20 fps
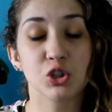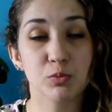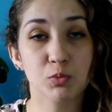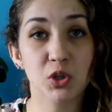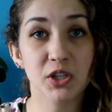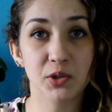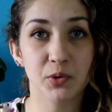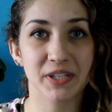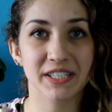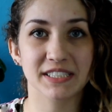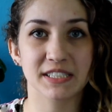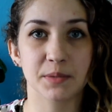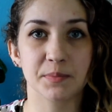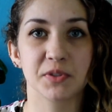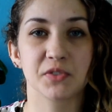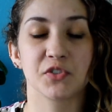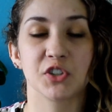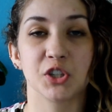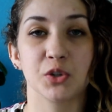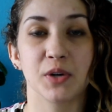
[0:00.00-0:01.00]
2 more quick
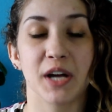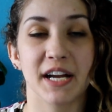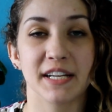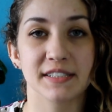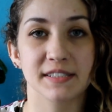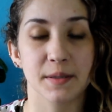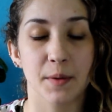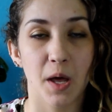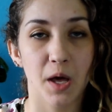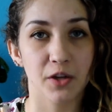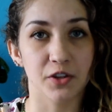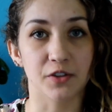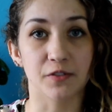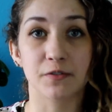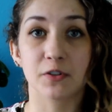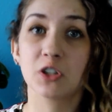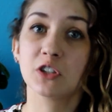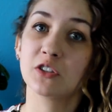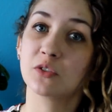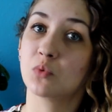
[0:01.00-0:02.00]
tips for you guys. The
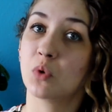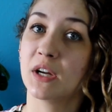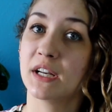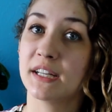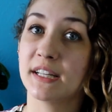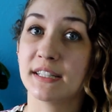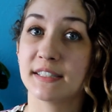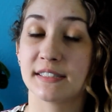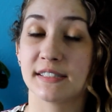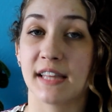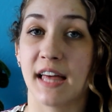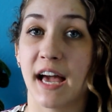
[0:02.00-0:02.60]
first one is